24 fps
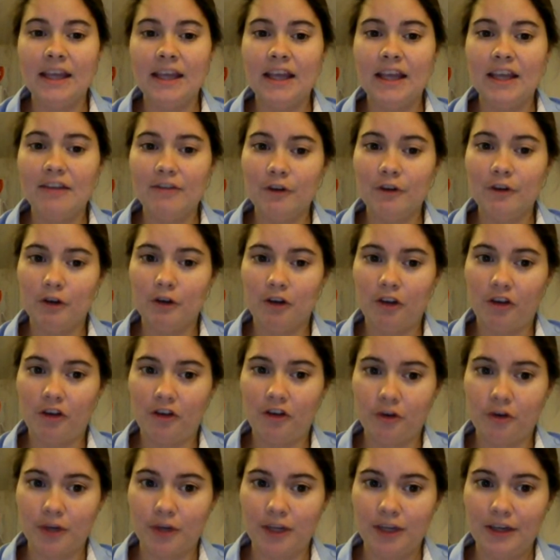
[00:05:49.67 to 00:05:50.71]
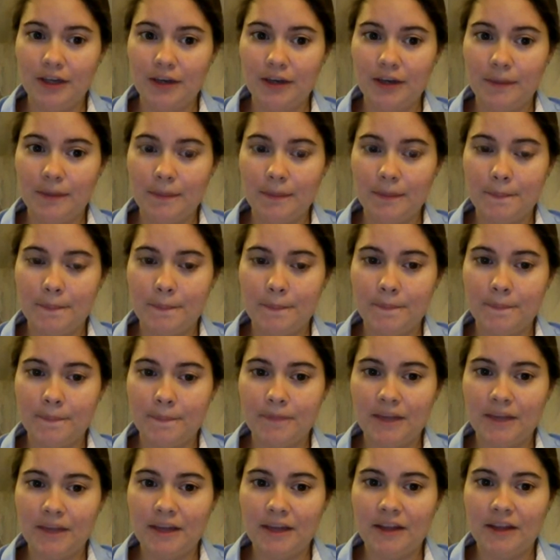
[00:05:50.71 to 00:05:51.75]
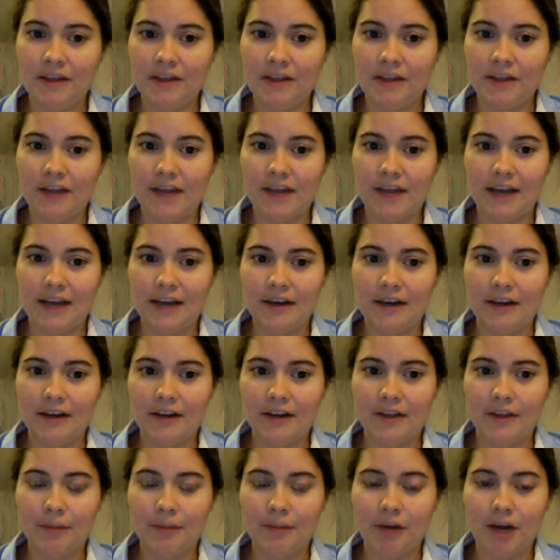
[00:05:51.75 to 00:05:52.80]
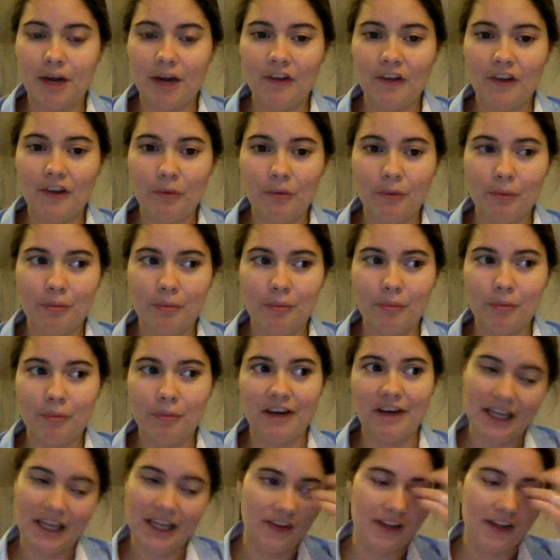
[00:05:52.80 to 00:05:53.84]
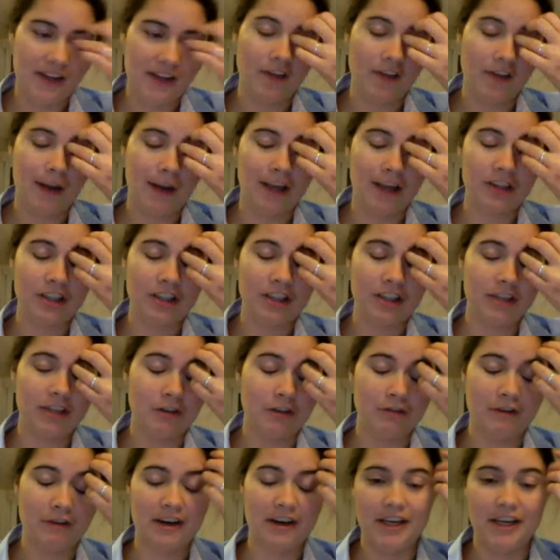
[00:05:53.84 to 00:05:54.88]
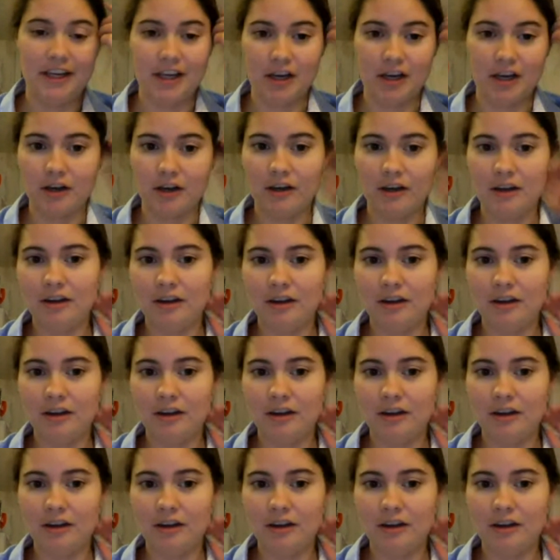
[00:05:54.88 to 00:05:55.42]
If you're a student, then the process will be very easy, especially if you're very young.